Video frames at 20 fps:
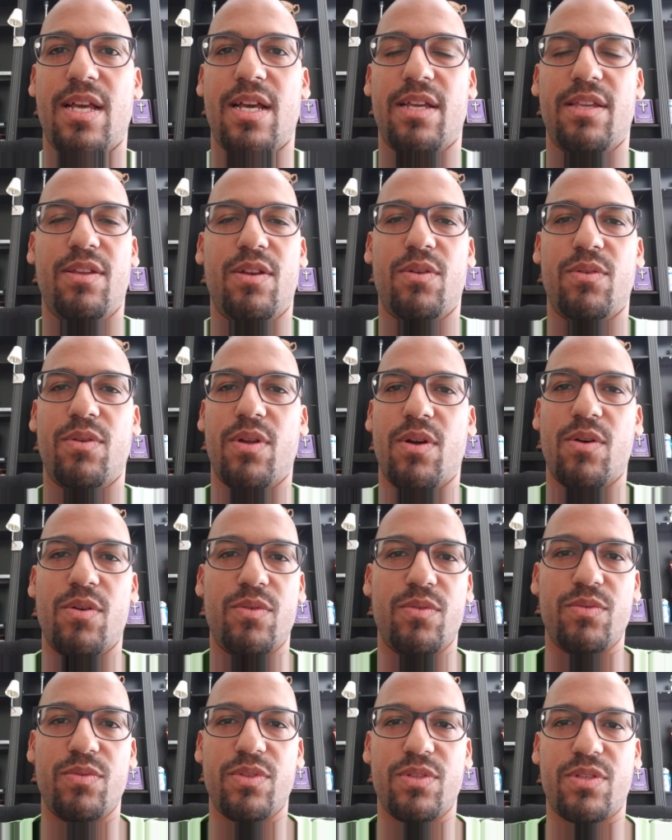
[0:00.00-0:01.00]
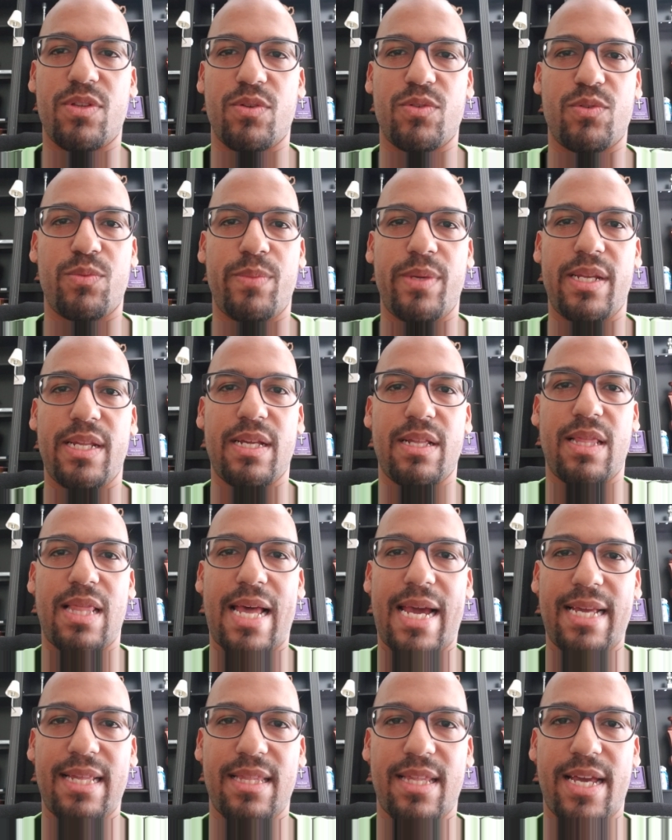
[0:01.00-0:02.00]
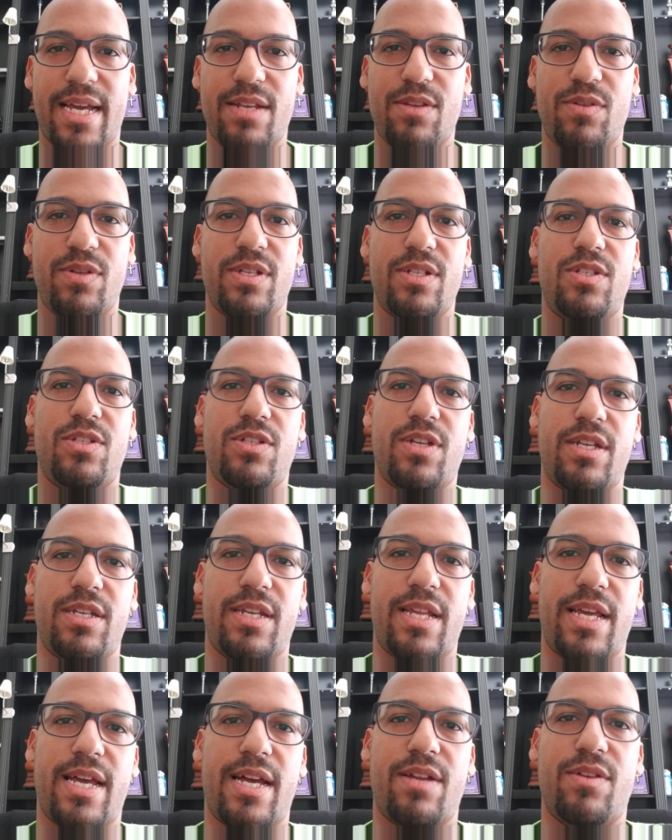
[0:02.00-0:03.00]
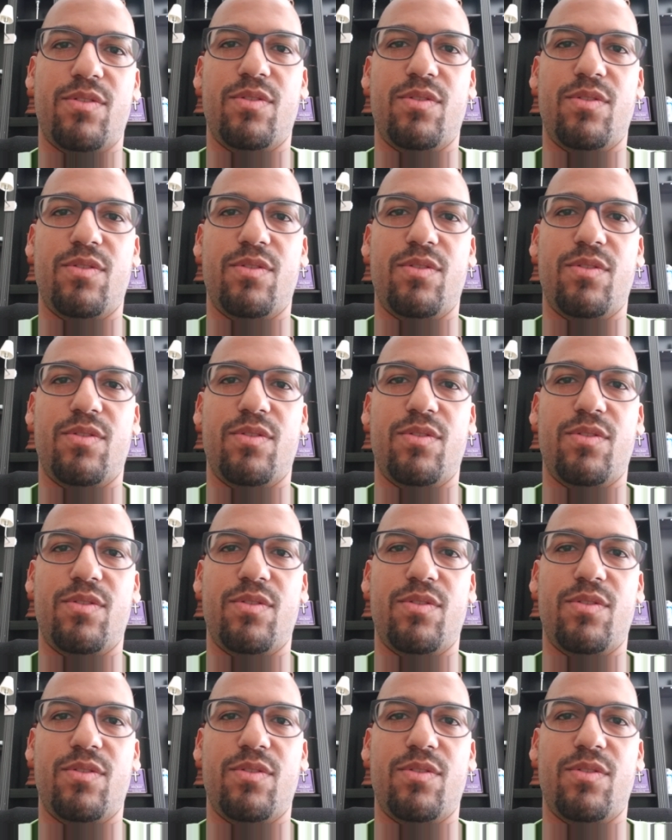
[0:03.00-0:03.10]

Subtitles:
You don't own the social media like that. You can get shut down.